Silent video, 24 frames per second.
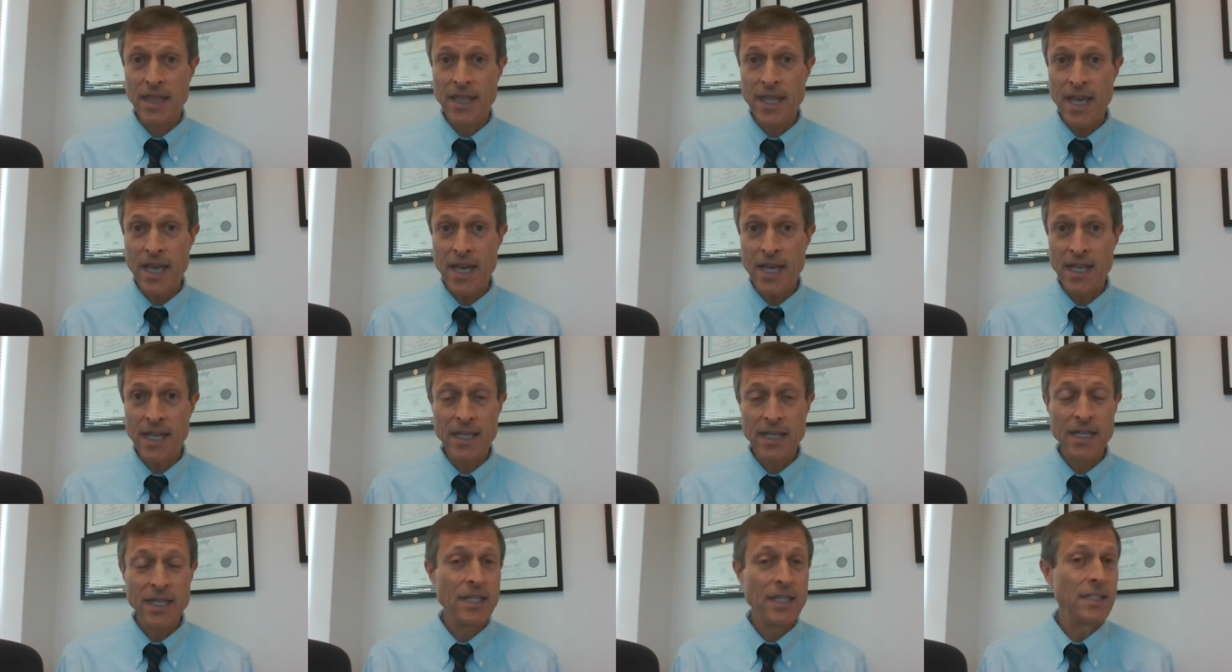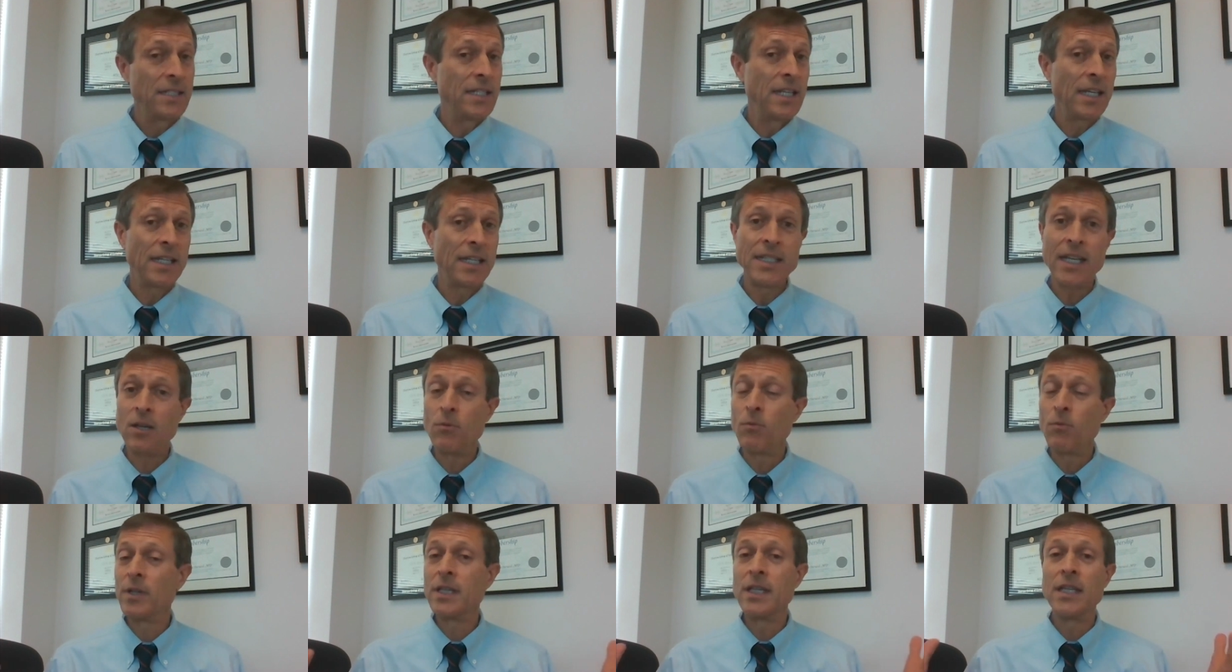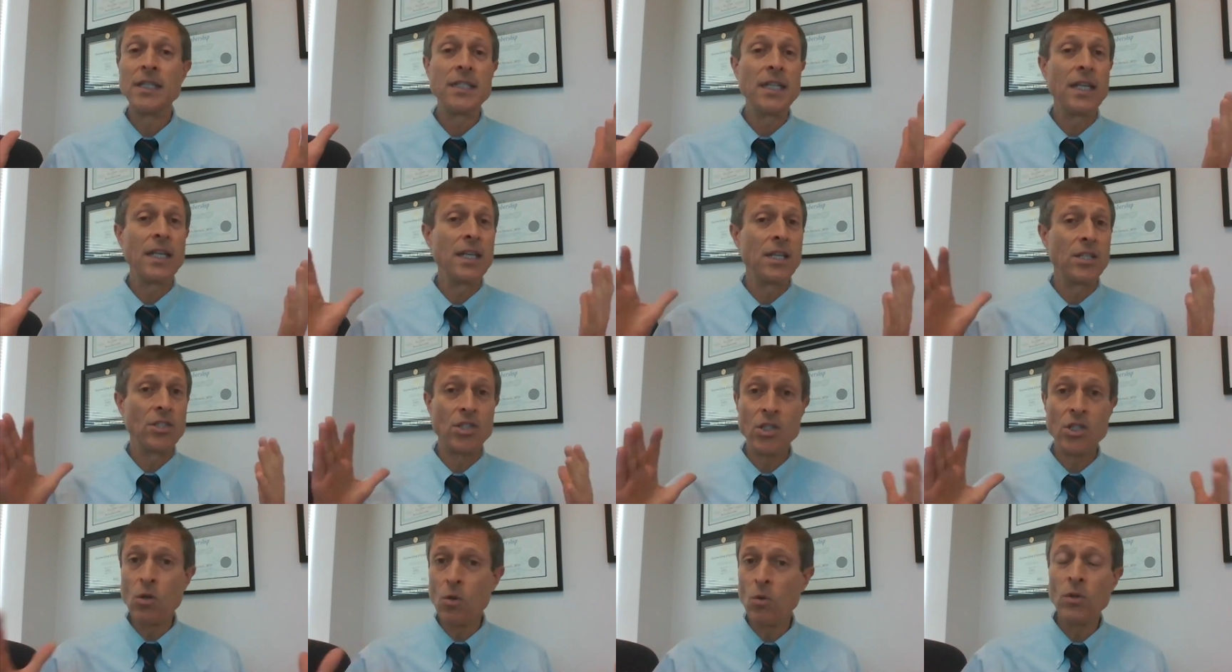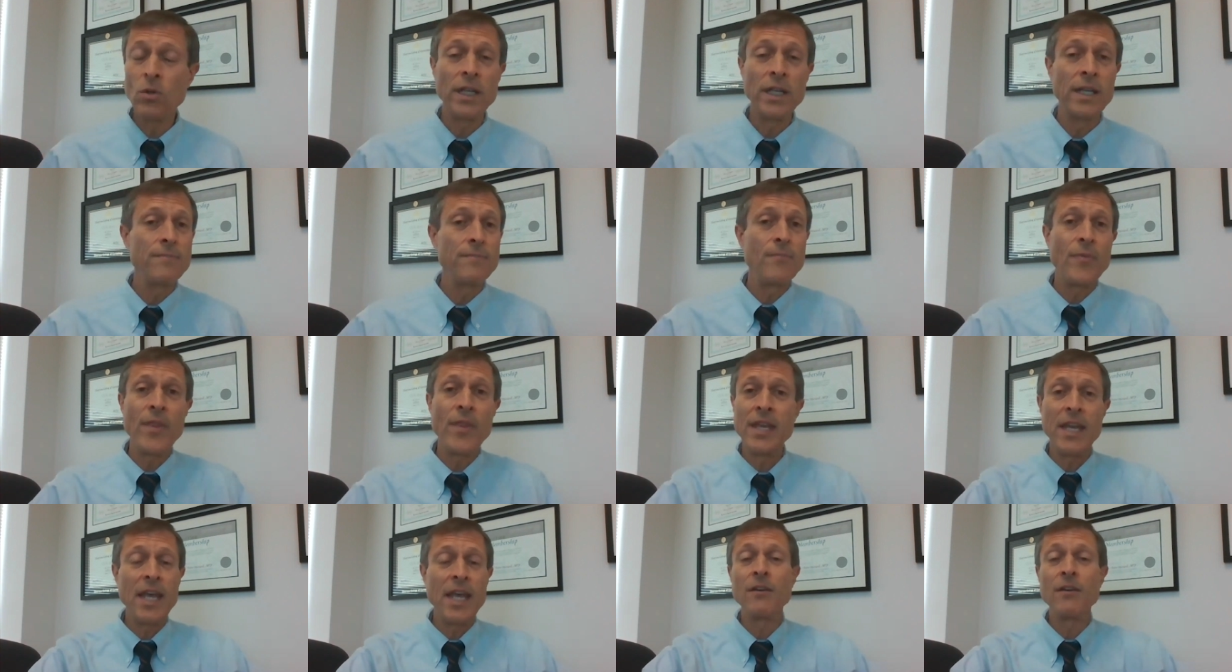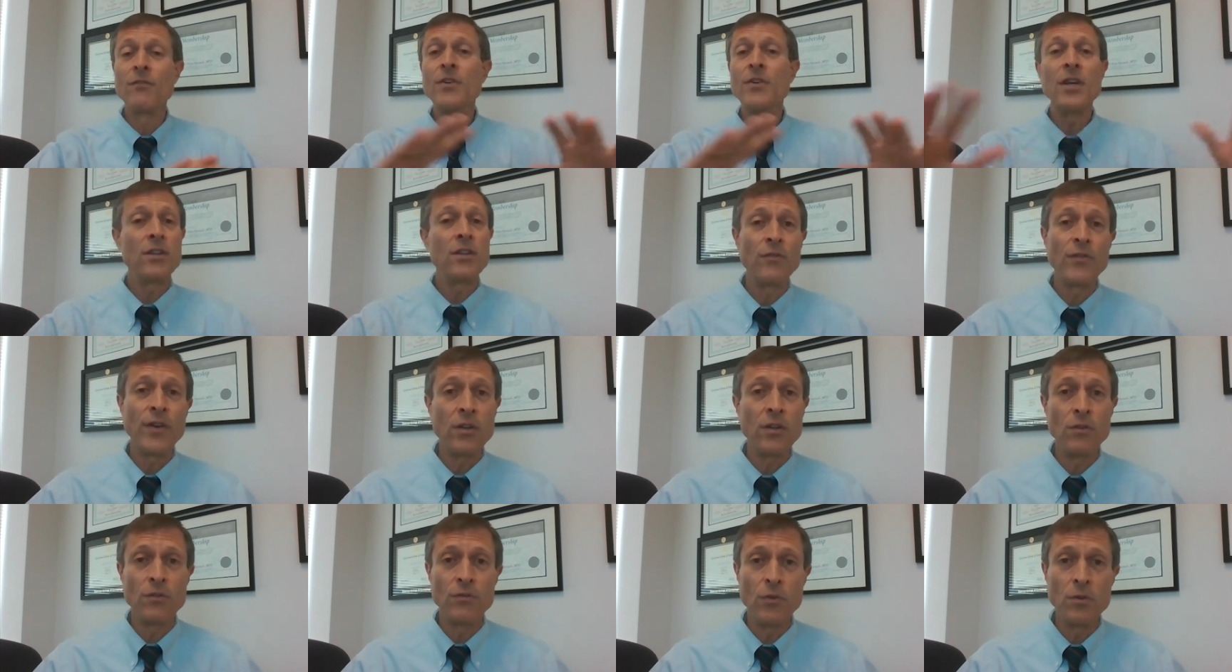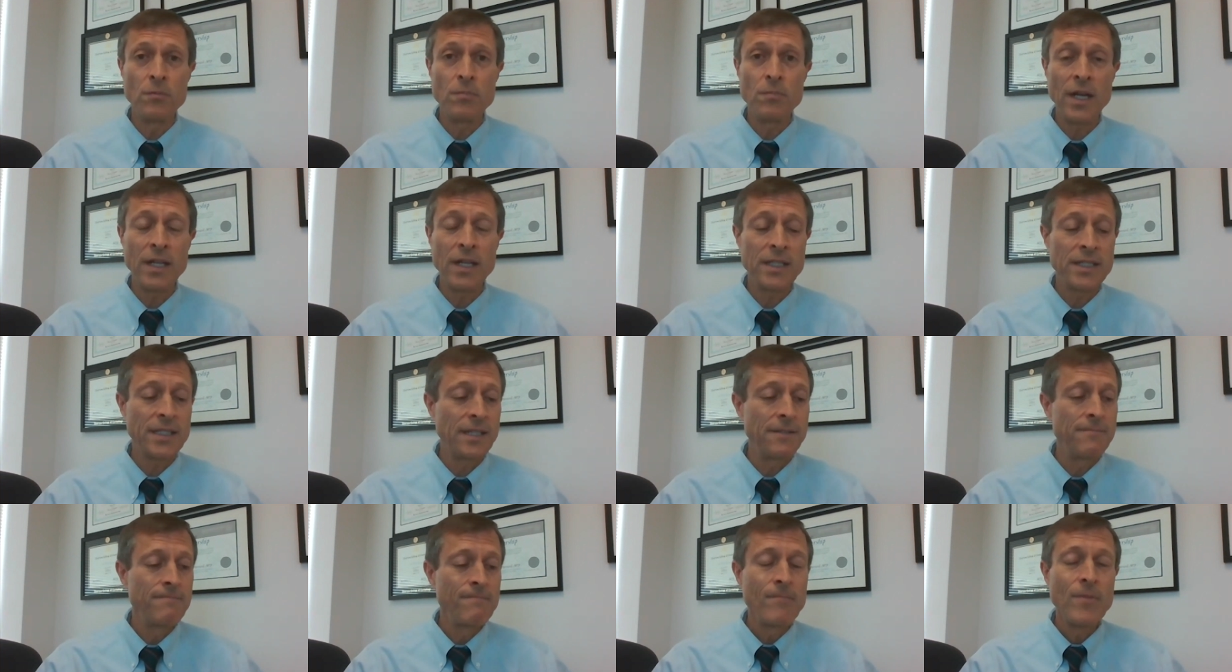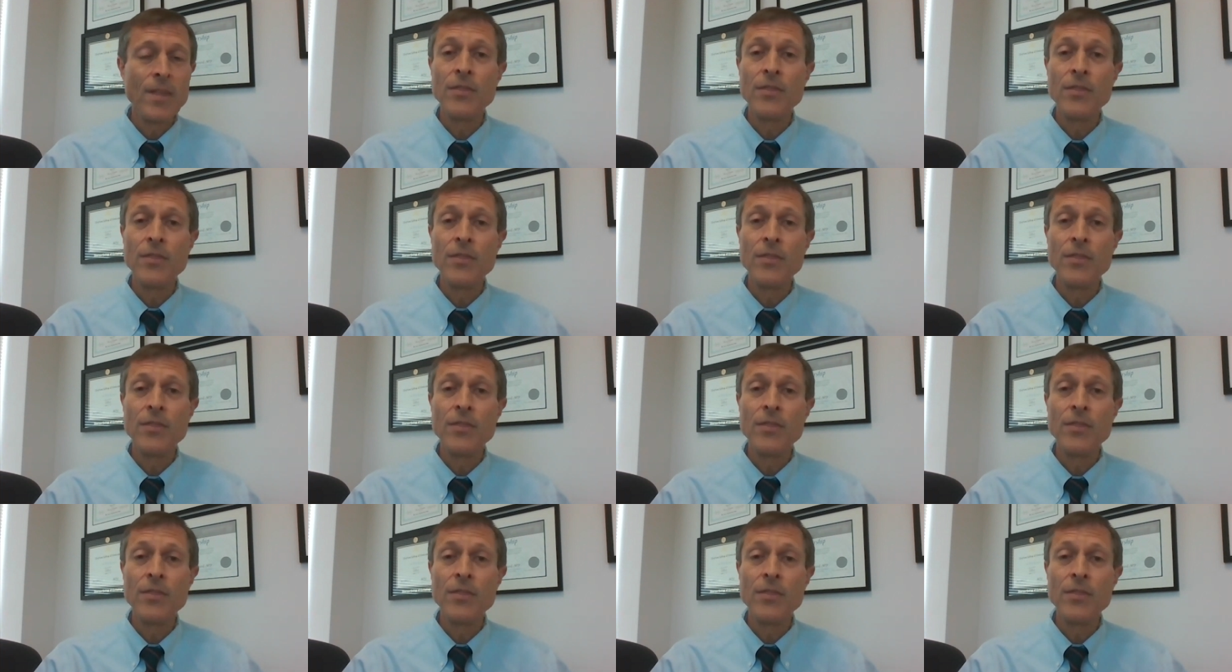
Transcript: that dictate what kids eat in school and every other federal food policy.